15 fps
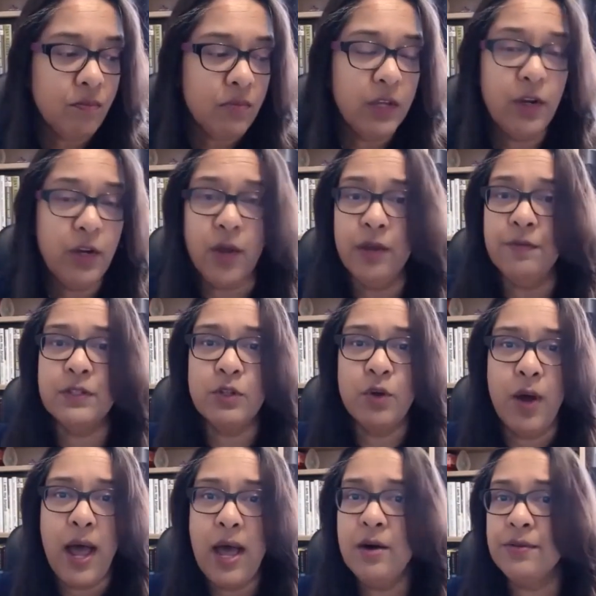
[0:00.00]
you know, if it's
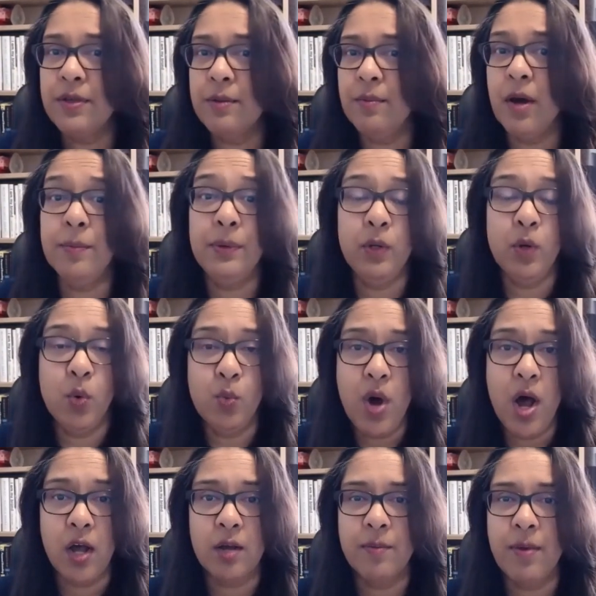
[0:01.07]
not health, it might be your
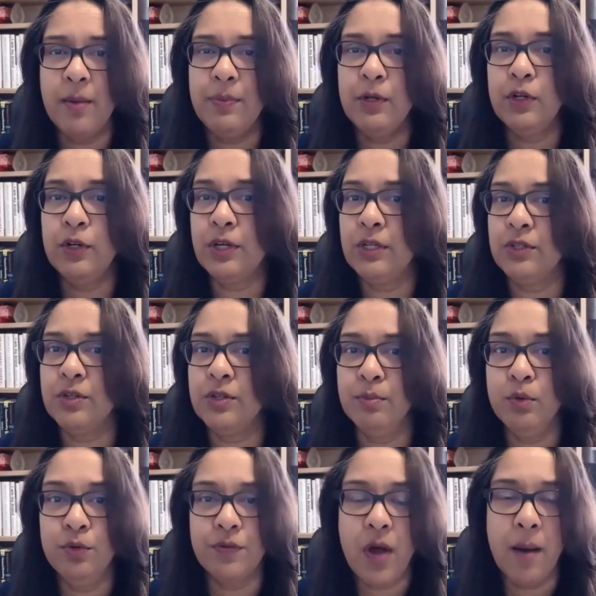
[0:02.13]
work. Maybe you're looking to
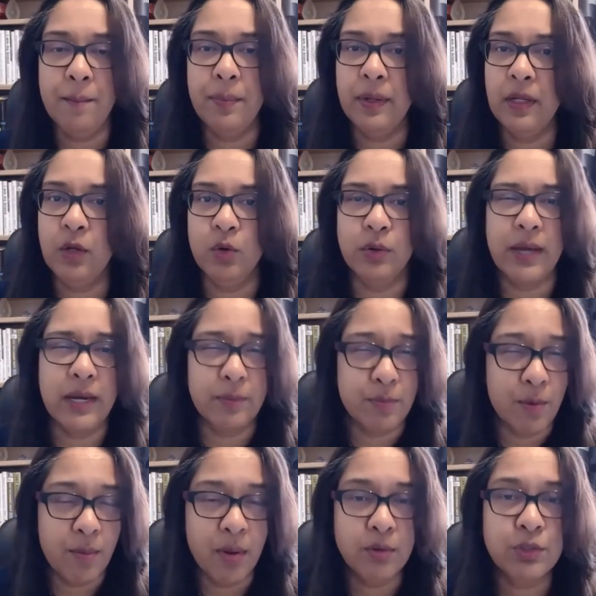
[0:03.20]
move company or get a
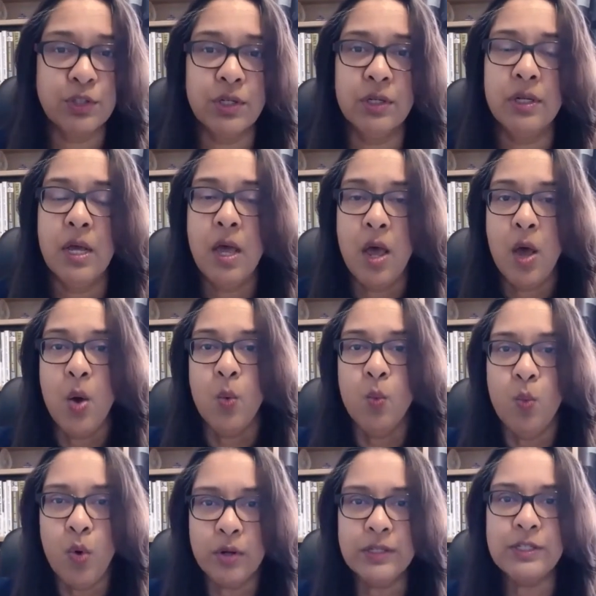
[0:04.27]
promotion,
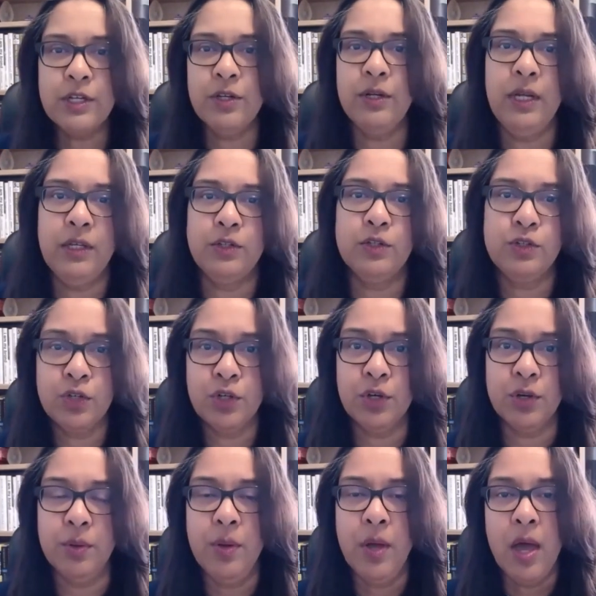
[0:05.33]
what is it you need to
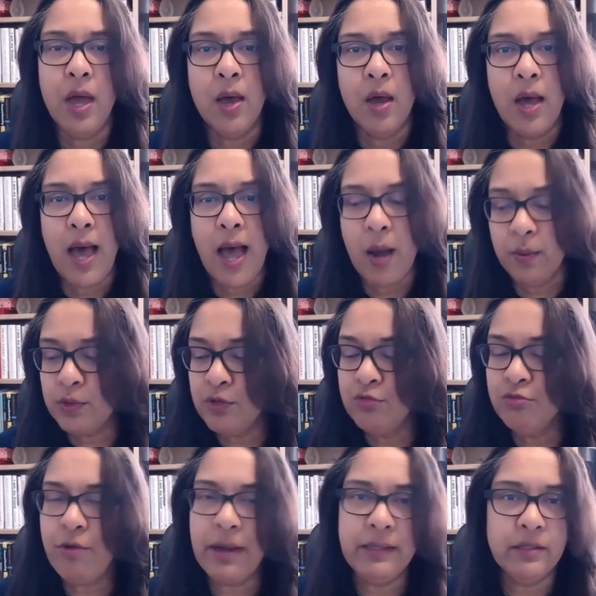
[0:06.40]
do? How would you
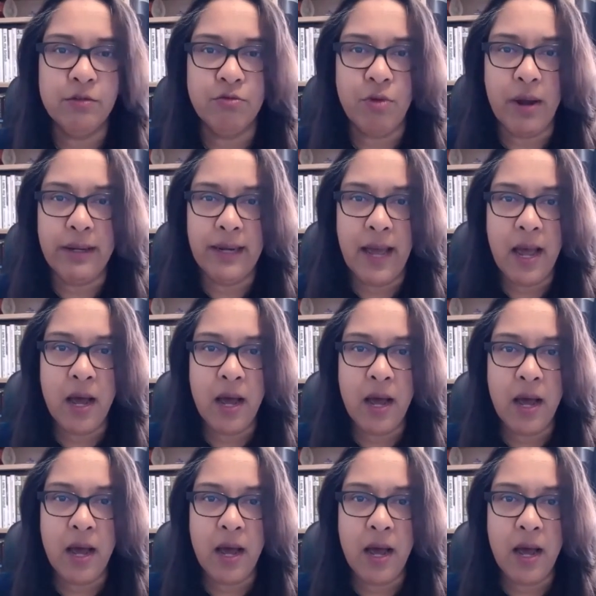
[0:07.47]
rate it right now?
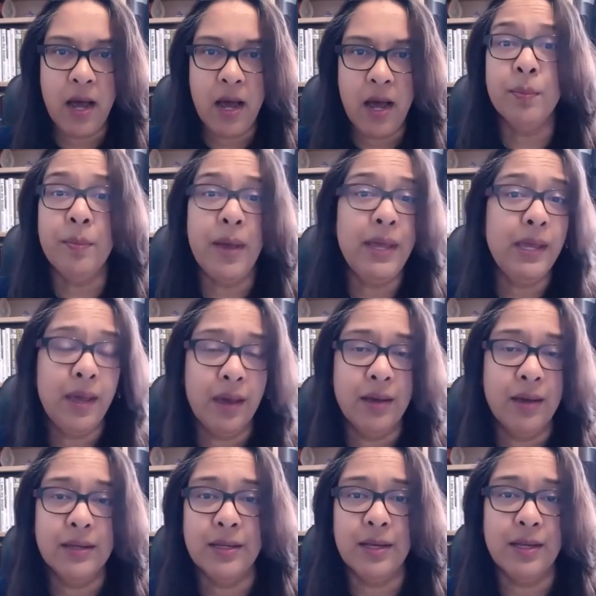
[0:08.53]
What would make it
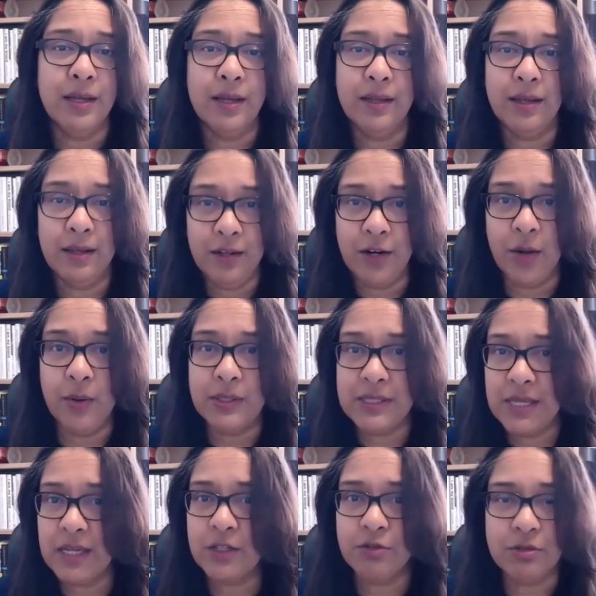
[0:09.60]
a, you know a
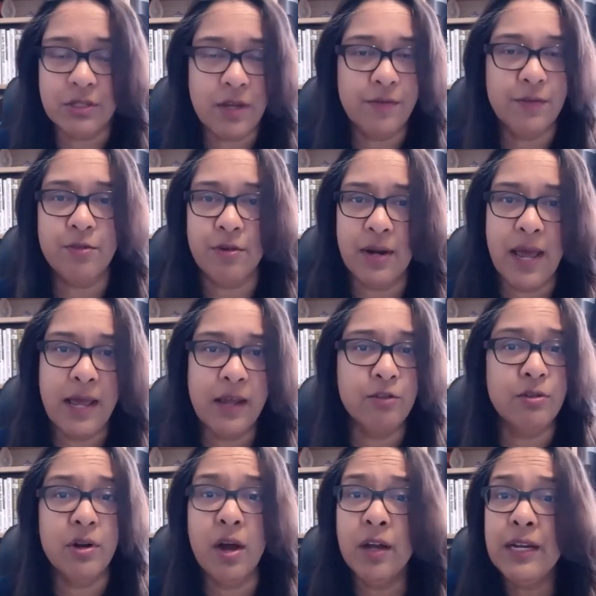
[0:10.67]
six or a seven or an eight or
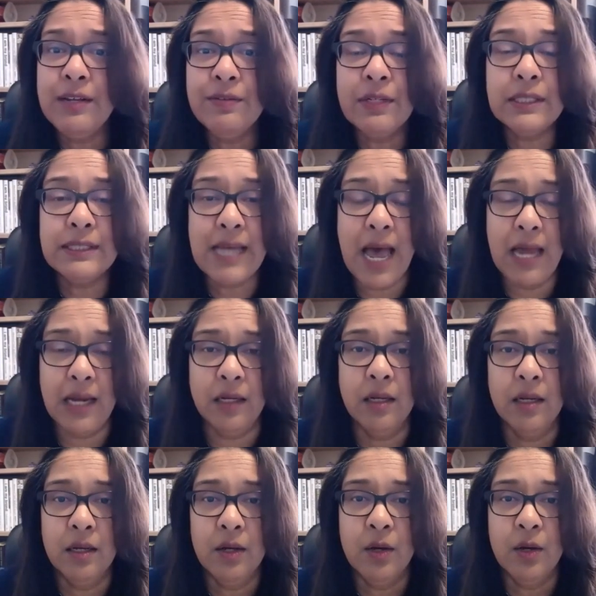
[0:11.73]
a nine, even a ten?
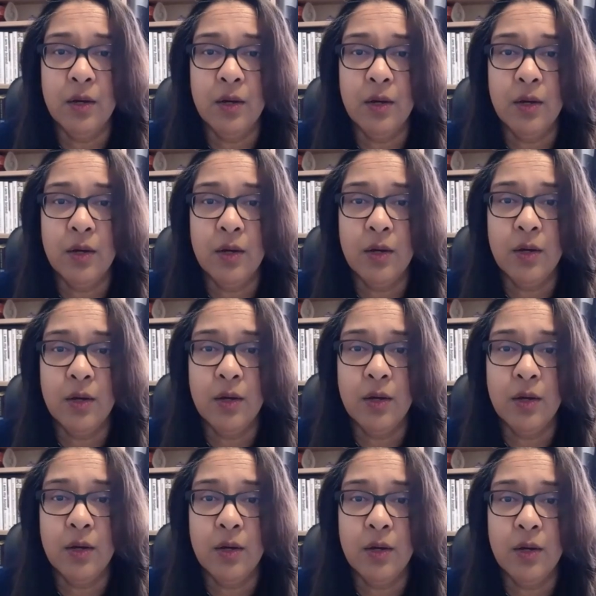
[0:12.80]
What needs to
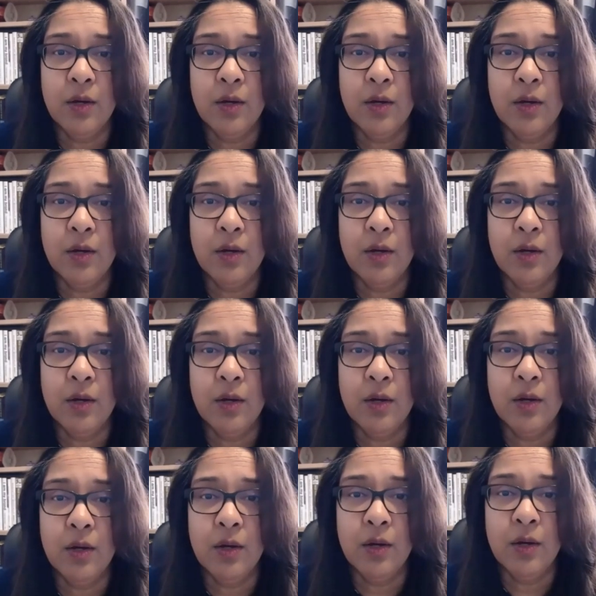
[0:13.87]
change? What do you need
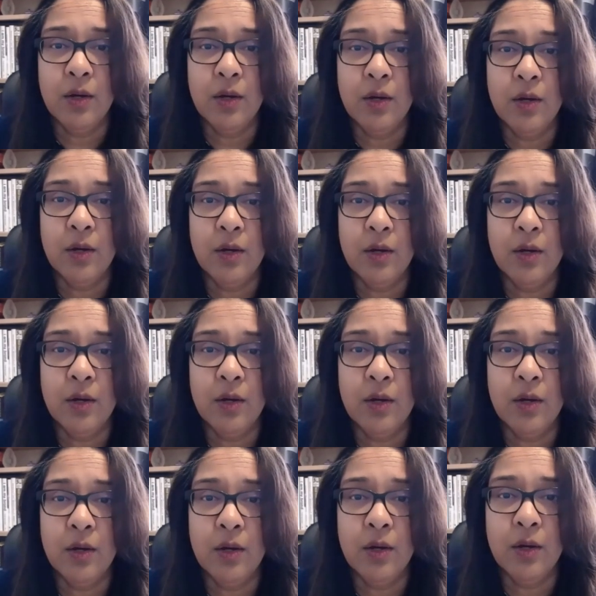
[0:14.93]
to do? And
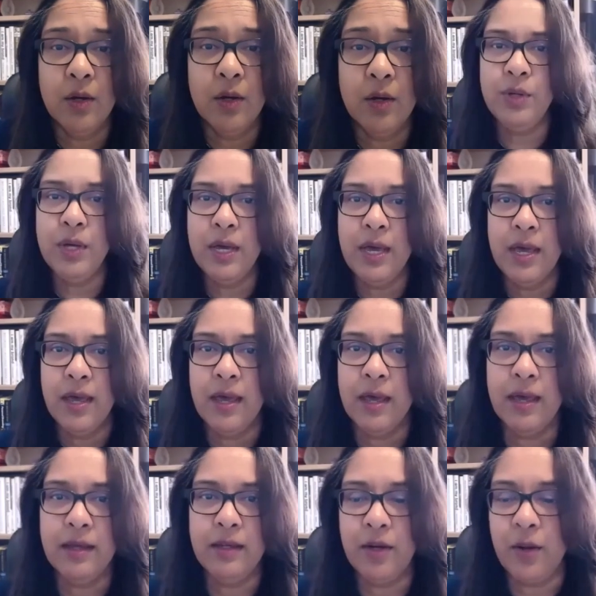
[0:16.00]
how can you,
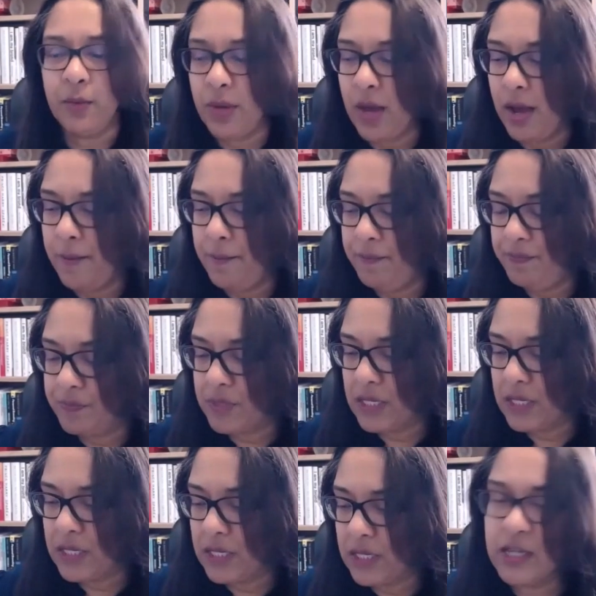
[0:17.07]
you know, um,
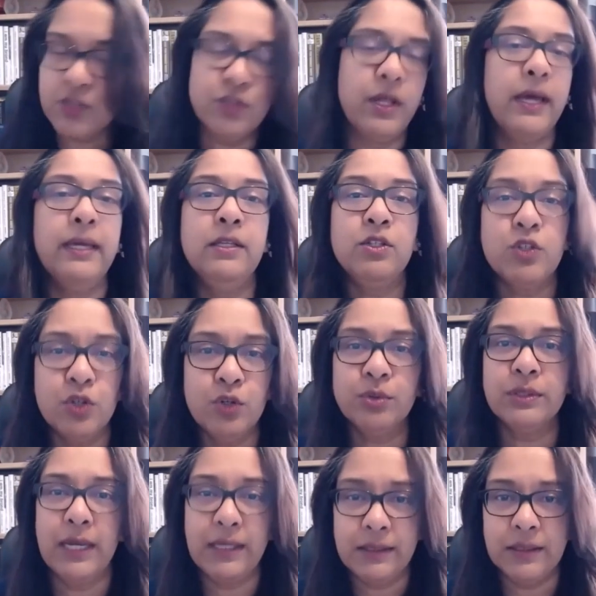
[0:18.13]
schedule that into your
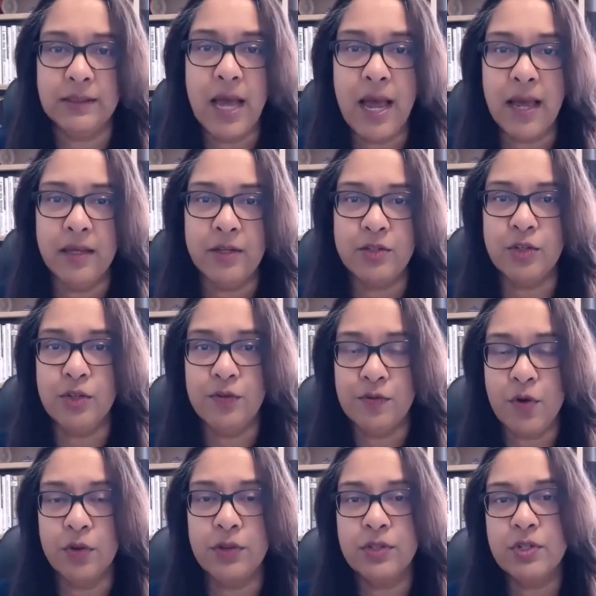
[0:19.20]
day to day so you've
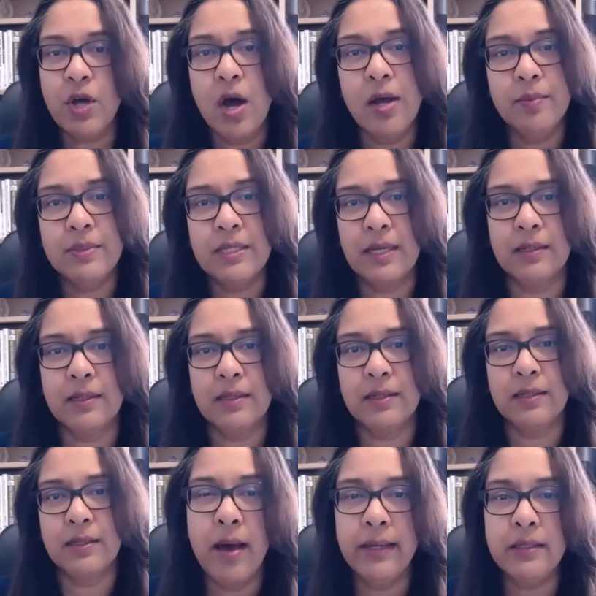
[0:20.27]
got the time set
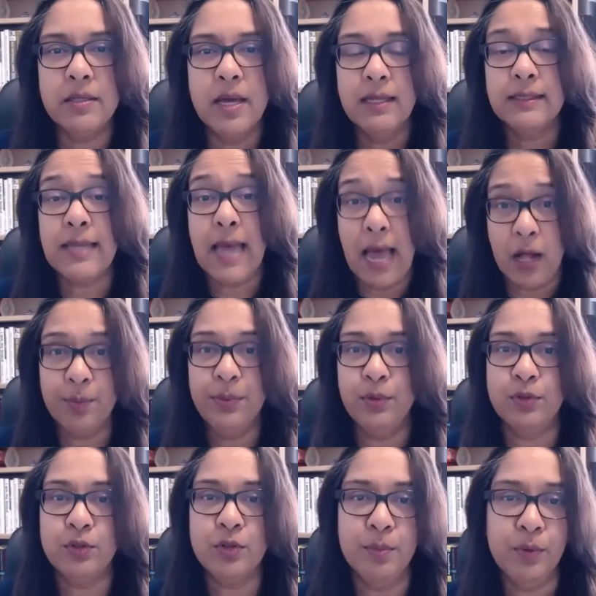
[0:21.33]
aside to help
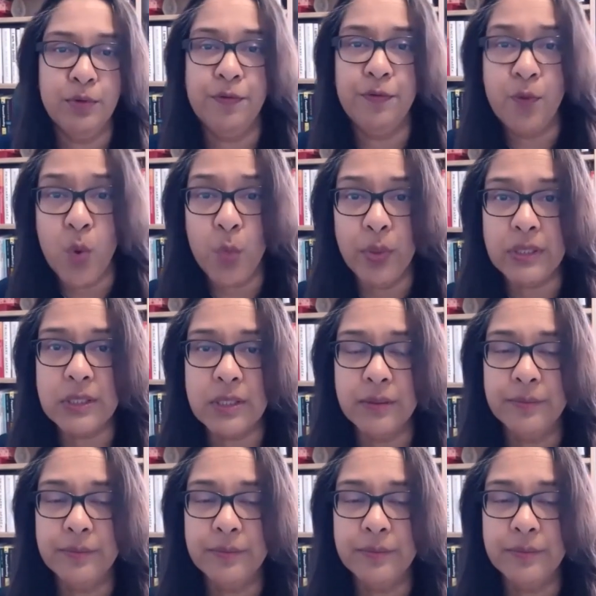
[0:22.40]
you to move forward.